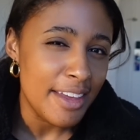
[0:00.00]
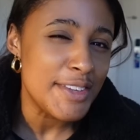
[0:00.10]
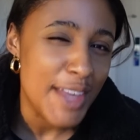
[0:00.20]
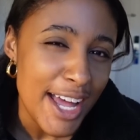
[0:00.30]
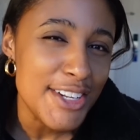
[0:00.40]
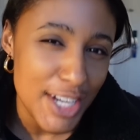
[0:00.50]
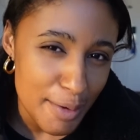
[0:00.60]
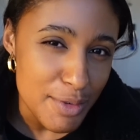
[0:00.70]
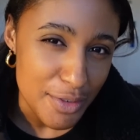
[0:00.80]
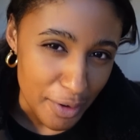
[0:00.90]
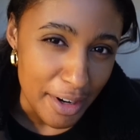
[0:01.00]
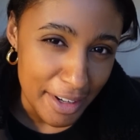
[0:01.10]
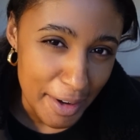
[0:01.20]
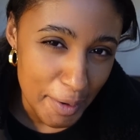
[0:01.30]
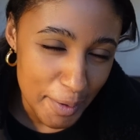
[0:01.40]
"Is that James
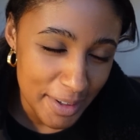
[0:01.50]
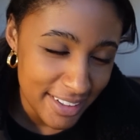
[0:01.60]
Franco?"